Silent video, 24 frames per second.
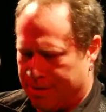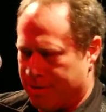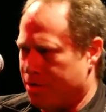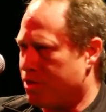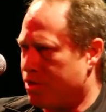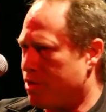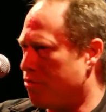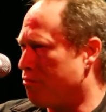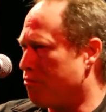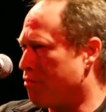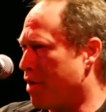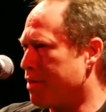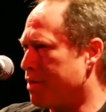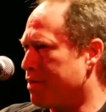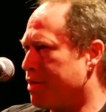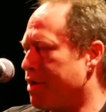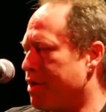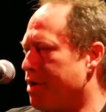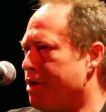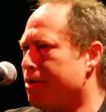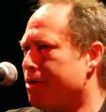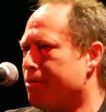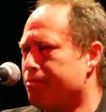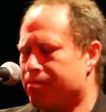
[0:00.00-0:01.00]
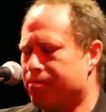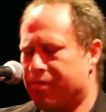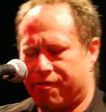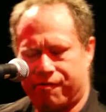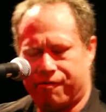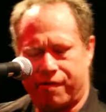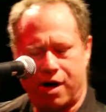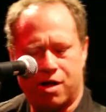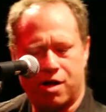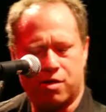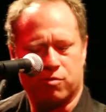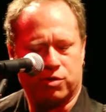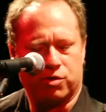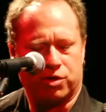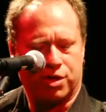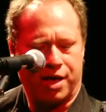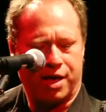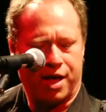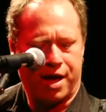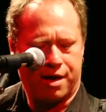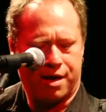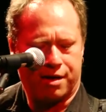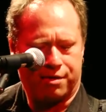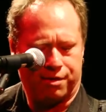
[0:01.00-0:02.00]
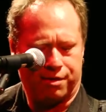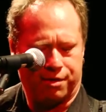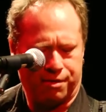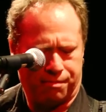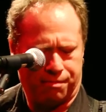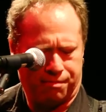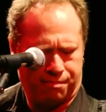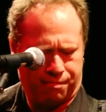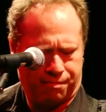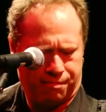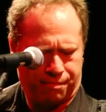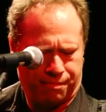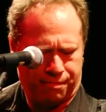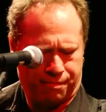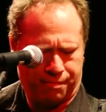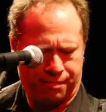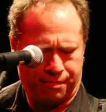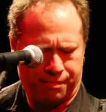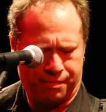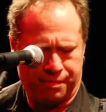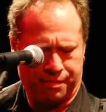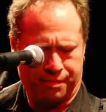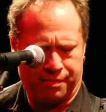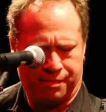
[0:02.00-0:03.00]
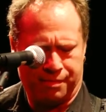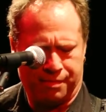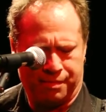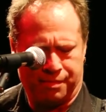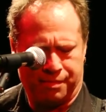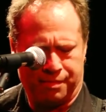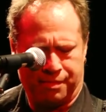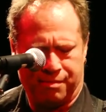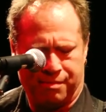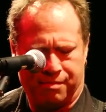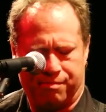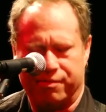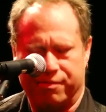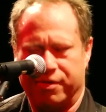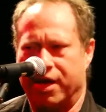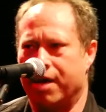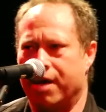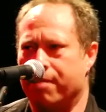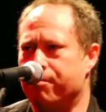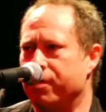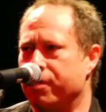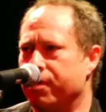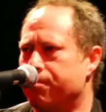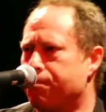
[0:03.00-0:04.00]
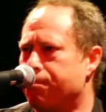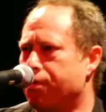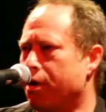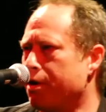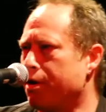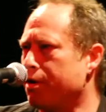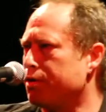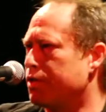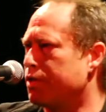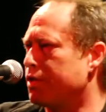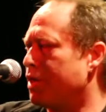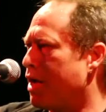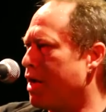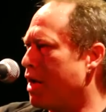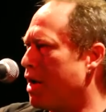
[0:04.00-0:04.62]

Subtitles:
So right there, my father was an actor. He had bit parts in